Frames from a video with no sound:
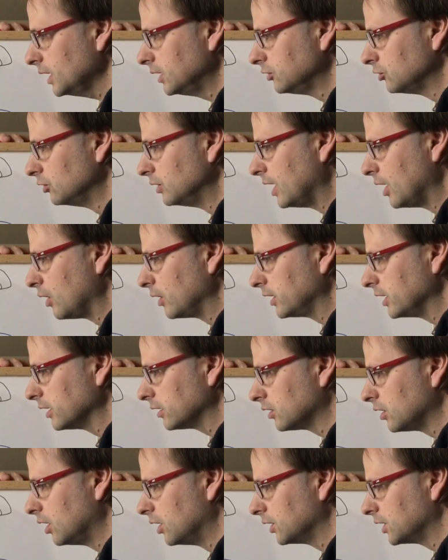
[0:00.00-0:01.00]
So now I
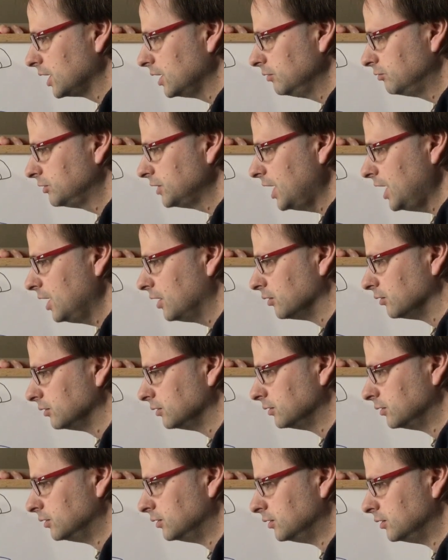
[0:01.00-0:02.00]
get concave down.
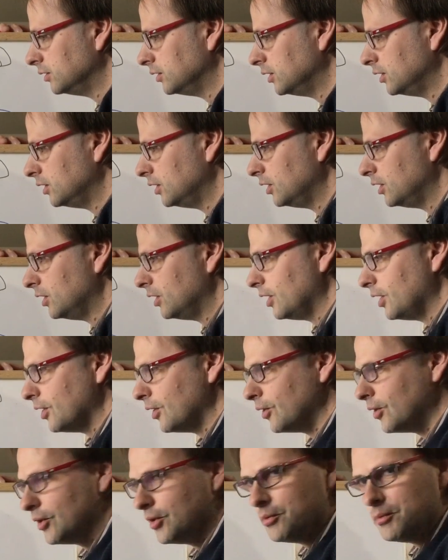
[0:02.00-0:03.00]

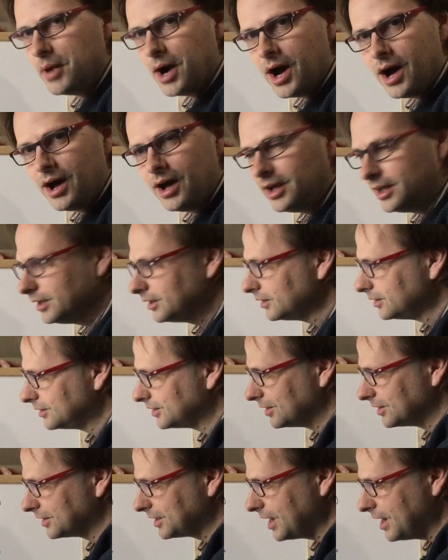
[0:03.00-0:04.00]
Oh my,
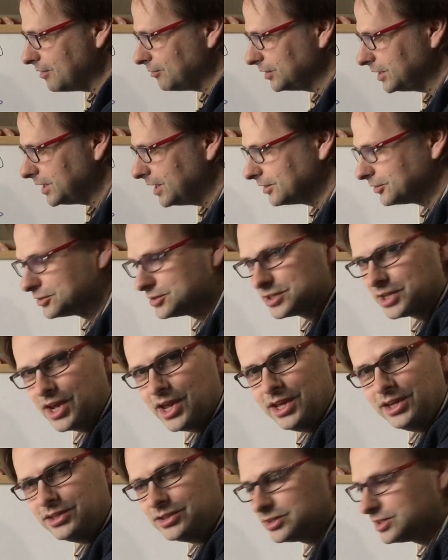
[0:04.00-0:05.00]
concavity has
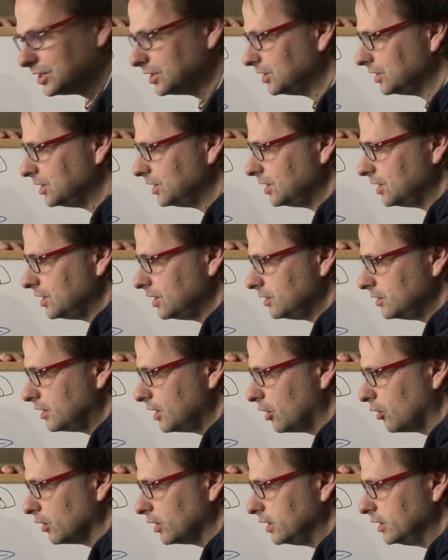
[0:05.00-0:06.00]
changed.
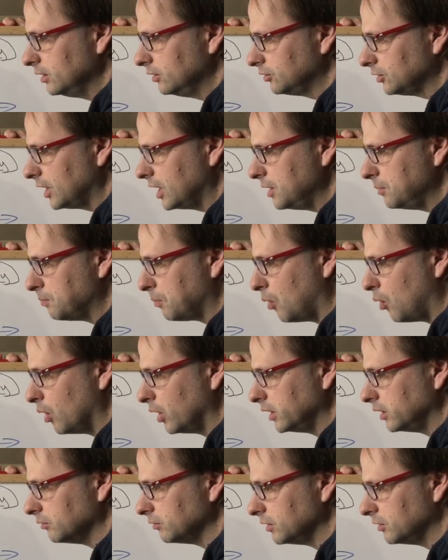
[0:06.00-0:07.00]
There is a
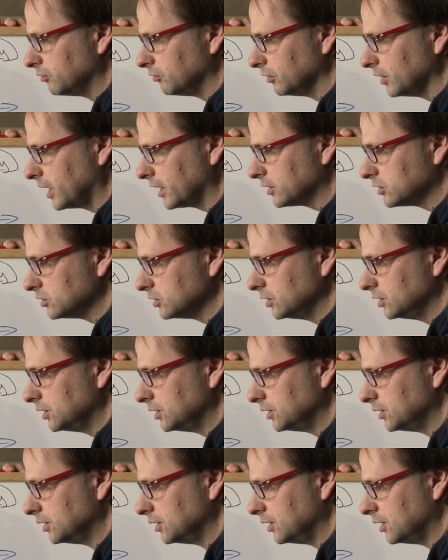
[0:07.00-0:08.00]
point of inflection
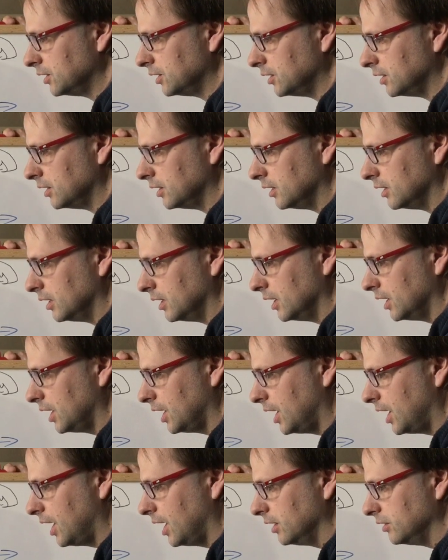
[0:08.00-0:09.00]

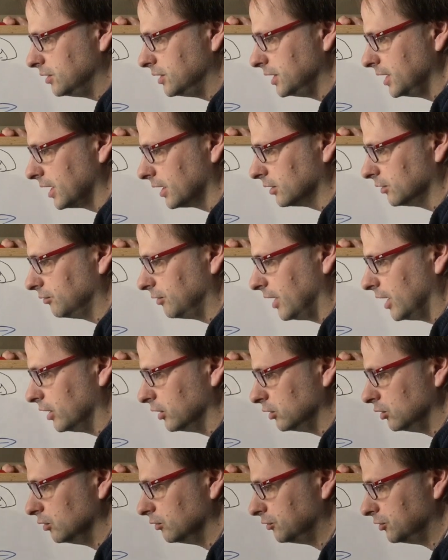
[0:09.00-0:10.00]
at the x
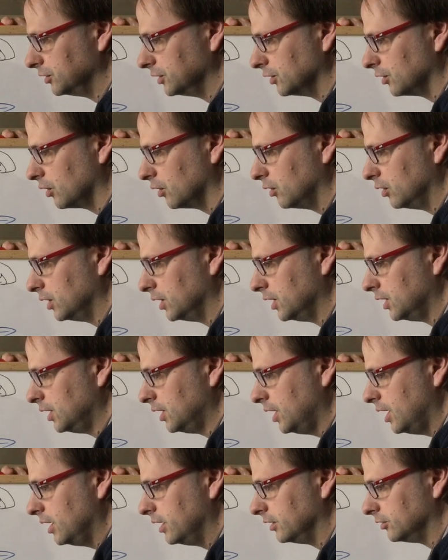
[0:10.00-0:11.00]
value of 0.
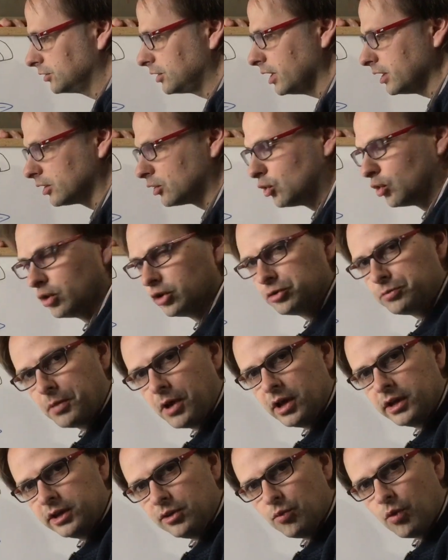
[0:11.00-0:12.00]
And it's got a
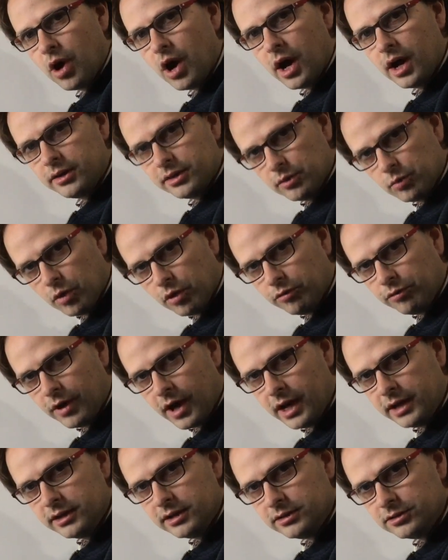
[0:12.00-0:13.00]
corresponding y that we'll
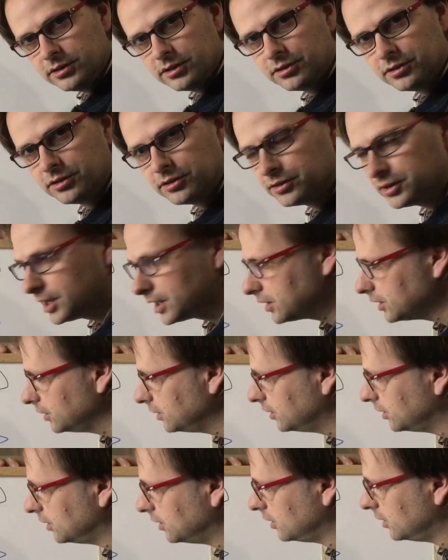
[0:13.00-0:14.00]
find in just a second.